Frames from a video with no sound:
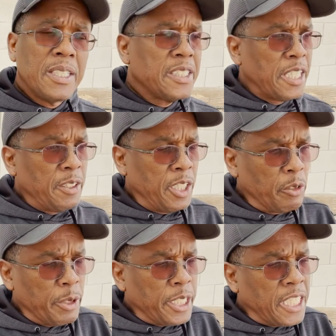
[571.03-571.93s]
That
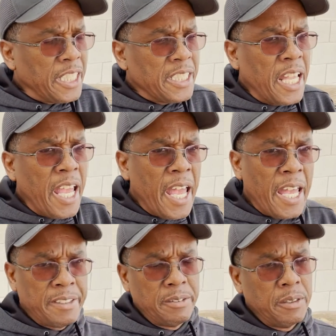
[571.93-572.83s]
Hillary Clinton
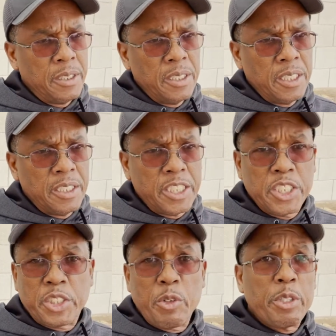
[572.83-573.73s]
had
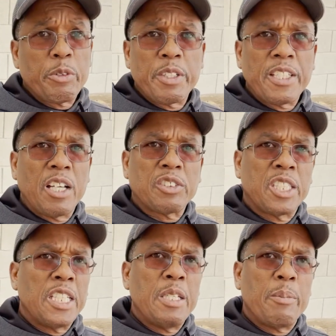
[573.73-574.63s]
these 33,000
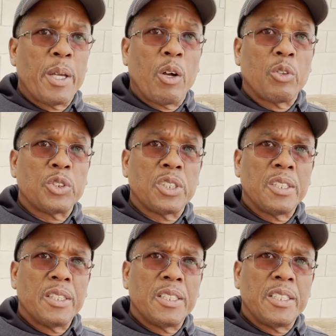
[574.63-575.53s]
emails
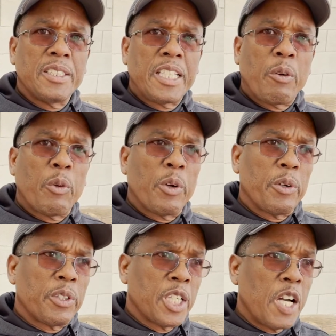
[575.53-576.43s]
that
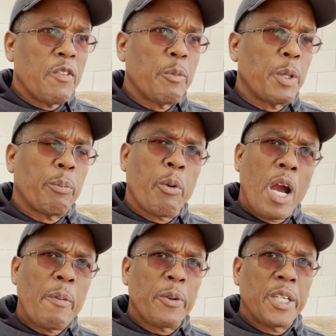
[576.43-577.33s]
were government
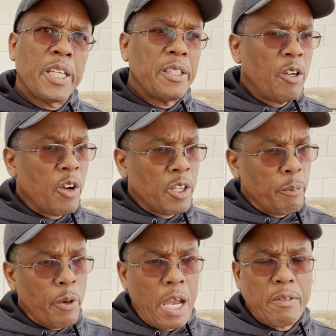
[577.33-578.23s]
property on a
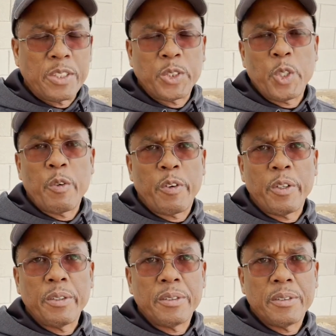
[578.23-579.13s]
private
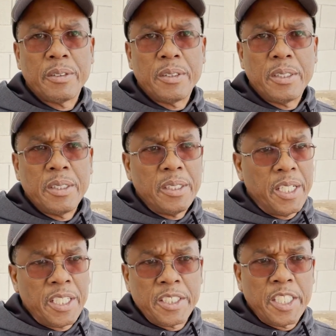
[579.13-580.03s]
server,
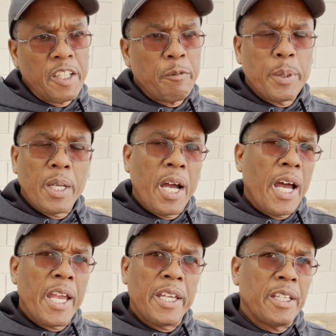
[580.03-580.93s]
and that the
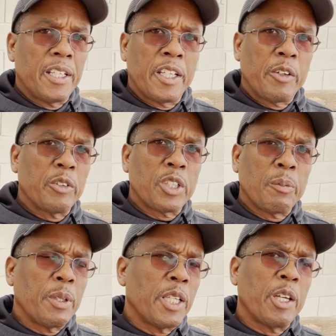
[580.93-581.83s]
FBI let her
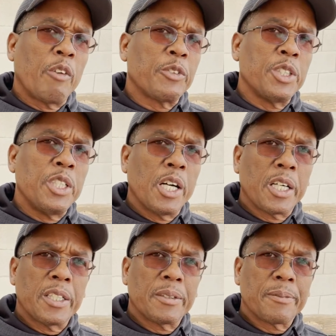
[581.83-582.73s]
completely off the hook.